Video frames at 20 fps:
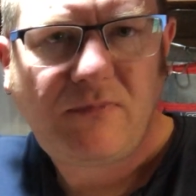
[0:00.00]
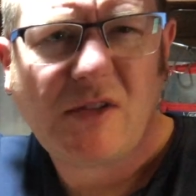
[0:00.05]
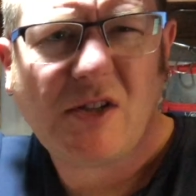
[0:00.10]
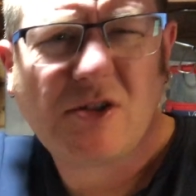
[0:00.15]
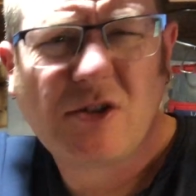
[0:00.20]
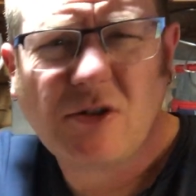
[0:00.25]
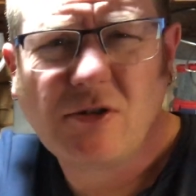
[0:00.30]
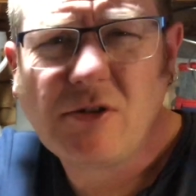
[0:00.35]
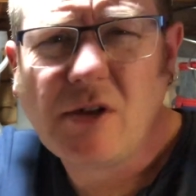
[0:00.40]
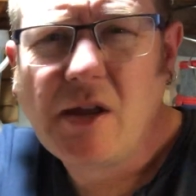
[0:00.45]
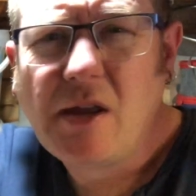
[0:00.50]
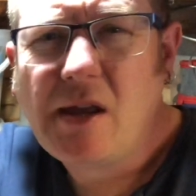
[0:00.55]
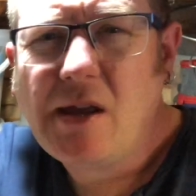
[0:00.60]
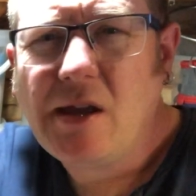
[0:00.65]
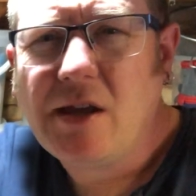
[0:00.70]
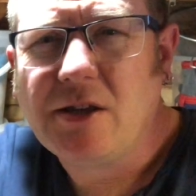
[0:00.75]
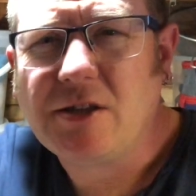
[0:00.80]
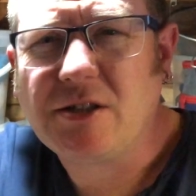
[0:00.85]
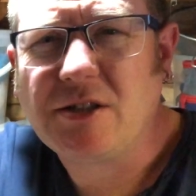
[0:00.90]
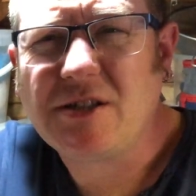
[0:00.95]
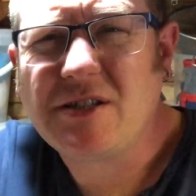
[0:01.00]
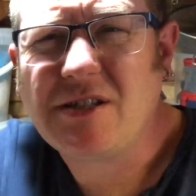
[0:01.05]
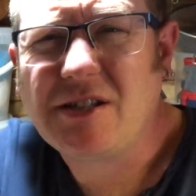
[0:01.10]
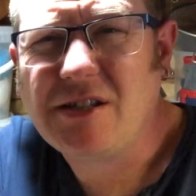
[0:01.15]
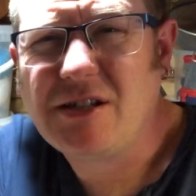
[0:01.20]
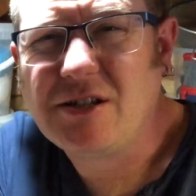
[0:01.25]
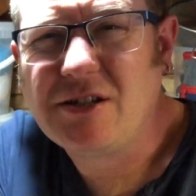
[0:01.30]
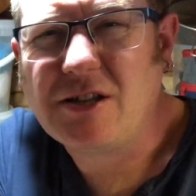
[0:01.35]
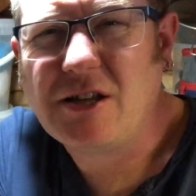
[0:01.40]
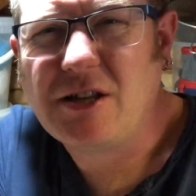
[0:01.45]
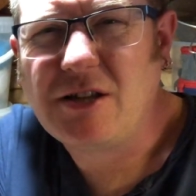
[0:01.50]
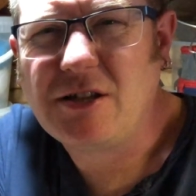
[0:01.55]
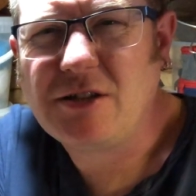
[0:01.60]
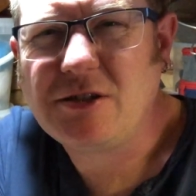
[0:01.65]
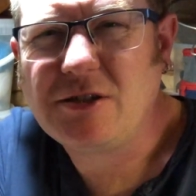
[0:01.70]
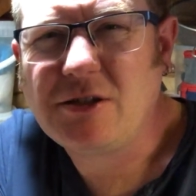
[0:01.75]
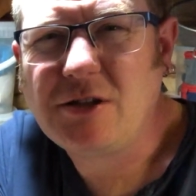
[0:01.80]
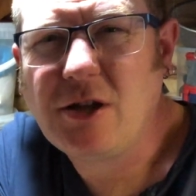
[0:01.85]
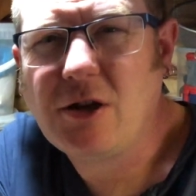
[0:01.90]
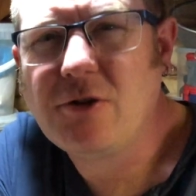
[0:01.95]
So as you can see, there's
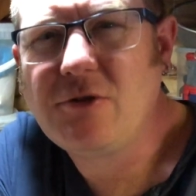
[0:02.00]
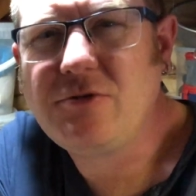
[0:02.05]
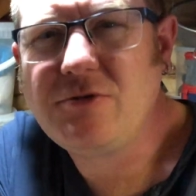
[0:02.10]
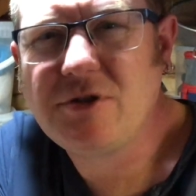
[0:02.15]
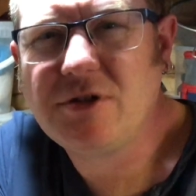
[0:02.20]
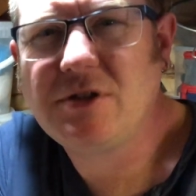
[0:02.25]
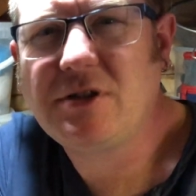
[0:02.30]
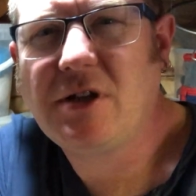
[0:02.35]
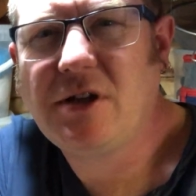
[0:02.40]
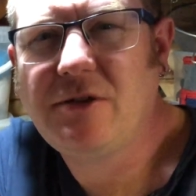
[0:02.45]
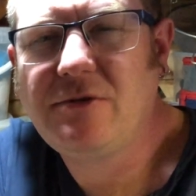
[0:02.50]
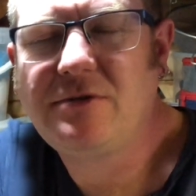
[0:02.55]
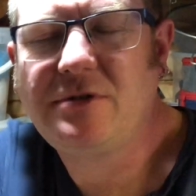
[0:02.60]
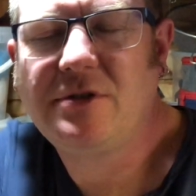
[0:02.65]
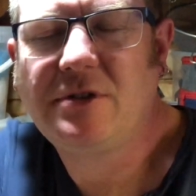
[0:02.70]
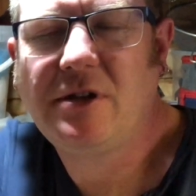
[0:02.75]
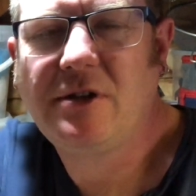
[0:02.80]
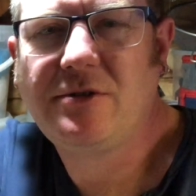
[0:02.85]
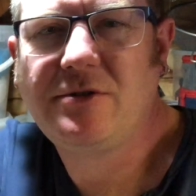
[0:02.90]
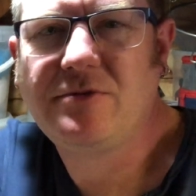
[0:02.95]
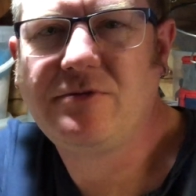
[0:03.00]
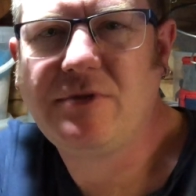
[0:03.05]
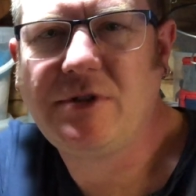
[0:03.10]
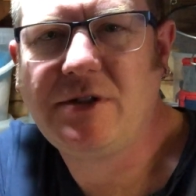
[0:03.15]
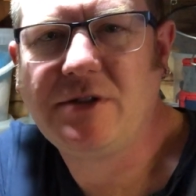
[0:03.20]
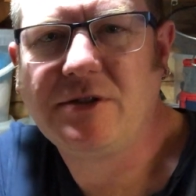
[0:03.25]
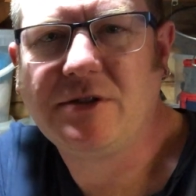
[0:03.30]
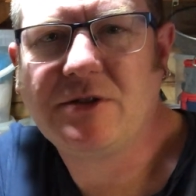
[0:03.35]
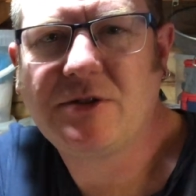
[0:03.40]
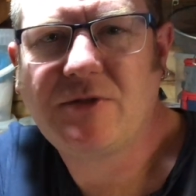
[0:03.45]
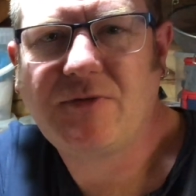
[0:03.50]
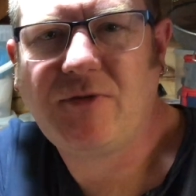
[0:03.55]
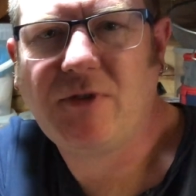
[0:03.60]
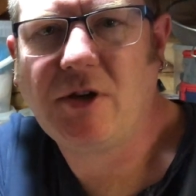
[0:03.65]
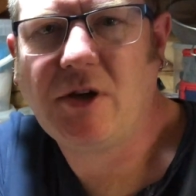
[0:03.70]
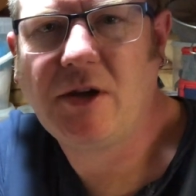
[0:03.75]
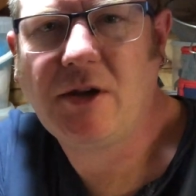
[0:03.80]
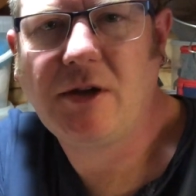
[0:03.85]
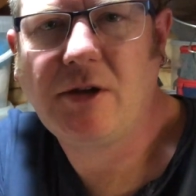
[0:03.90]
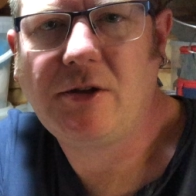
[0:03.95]
loads and loads of reasons
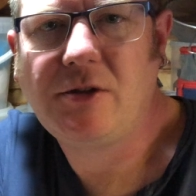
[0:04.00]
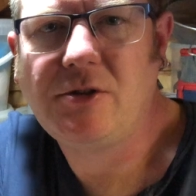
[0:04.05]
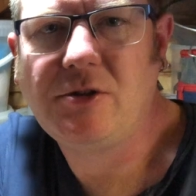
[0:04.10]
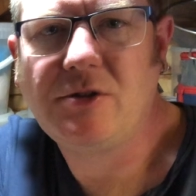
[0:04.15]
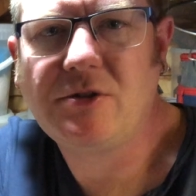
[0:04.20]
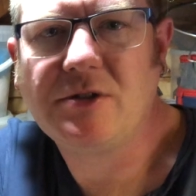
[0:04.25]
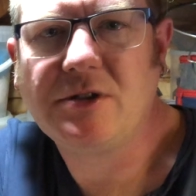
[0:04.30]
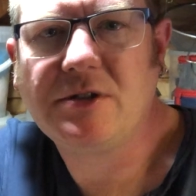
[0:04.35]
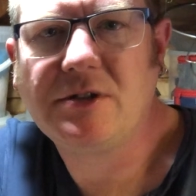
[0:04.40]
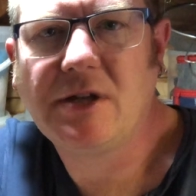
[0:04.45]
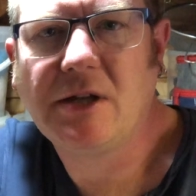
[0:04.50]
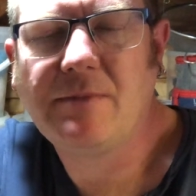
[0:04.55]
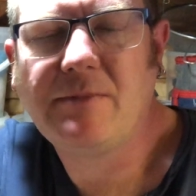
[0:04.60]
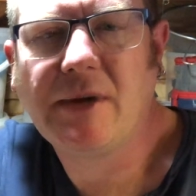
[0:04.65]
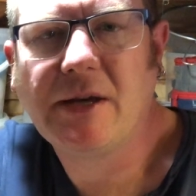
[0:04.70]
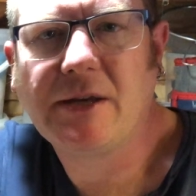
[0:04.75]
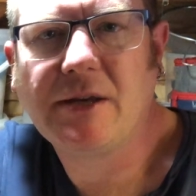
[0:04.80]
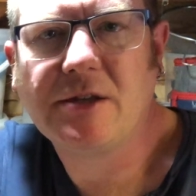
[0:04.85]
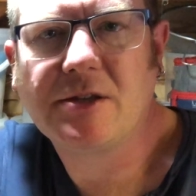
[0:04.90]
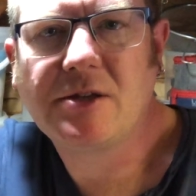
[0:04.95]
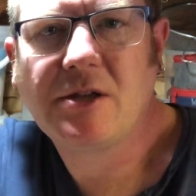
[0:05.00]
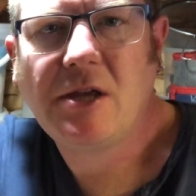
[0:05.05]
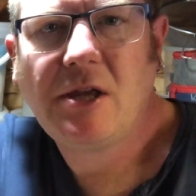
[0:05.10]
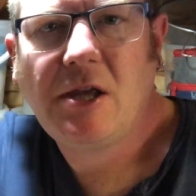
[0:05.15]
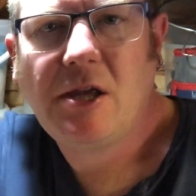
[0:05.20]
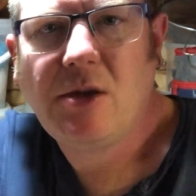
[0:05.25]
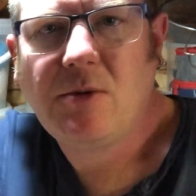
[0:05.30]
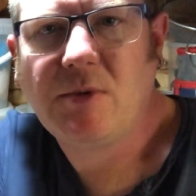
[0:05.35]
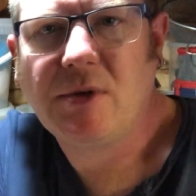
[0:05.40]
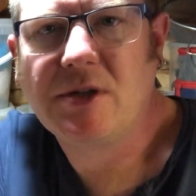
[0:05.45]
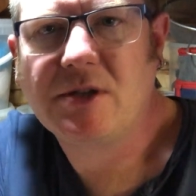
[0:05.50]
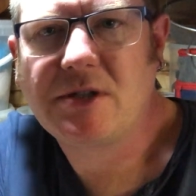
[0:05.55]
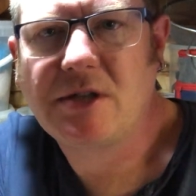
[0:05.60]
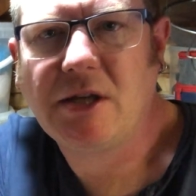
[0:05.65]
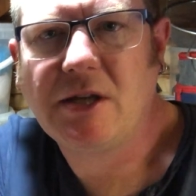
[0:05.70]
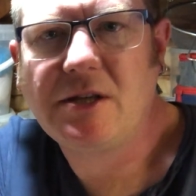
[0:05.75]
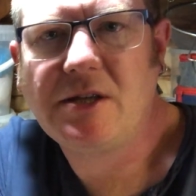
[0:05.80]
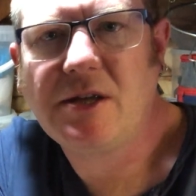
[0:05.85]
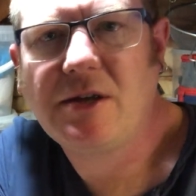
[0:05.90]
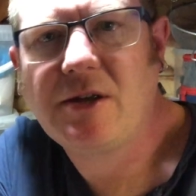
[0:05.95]
for using dead maggots, but it's
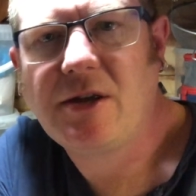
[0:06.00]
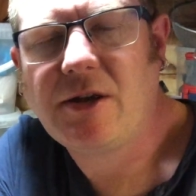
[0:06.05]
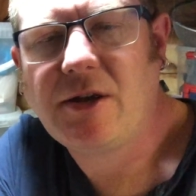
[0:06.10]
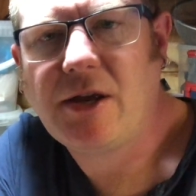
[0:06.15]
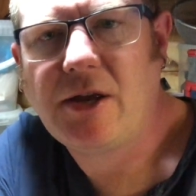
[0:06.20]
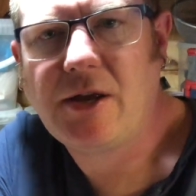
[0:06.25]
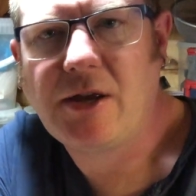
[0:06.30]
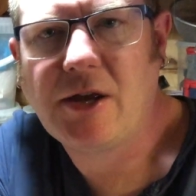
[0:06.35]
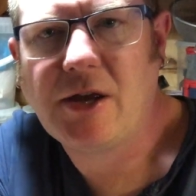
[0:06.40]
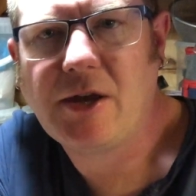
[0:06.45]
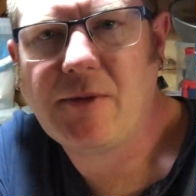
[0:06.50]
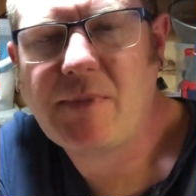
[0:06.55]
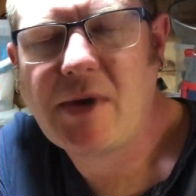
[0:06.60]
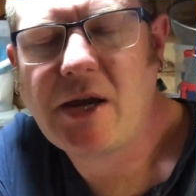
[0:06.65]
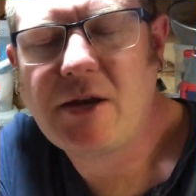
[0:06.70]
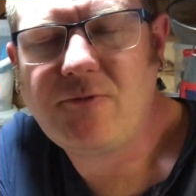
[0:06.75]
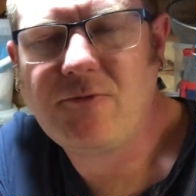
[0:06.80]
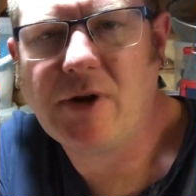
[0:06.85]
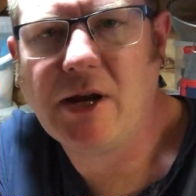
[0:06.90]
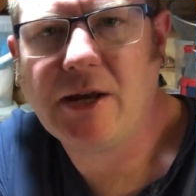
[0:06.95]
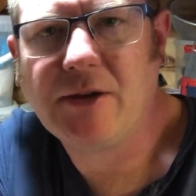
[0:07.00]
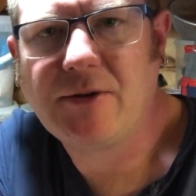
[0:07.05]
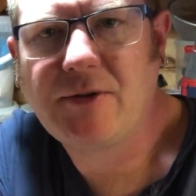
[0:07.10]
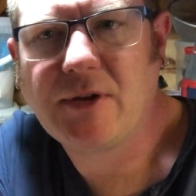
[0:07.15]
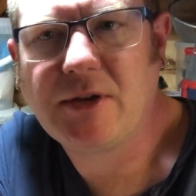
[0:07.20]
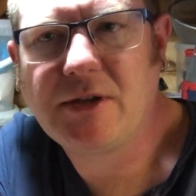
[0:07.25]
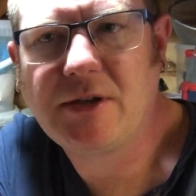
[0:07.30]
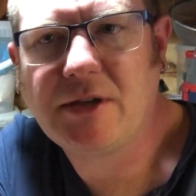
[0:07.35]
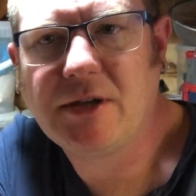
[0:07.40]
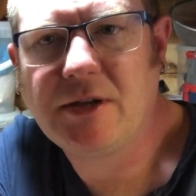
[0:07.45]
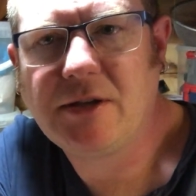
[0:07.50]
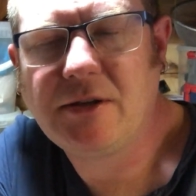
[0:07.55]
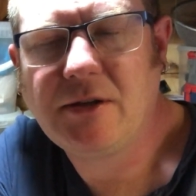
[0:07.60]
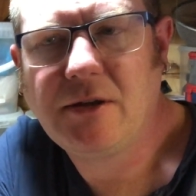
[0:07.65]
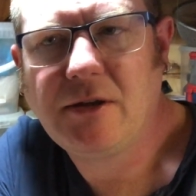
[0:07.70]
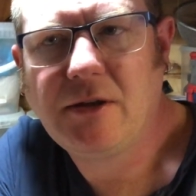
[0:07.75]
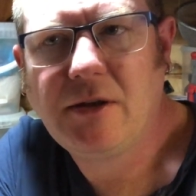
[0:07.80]
getting your head round thinking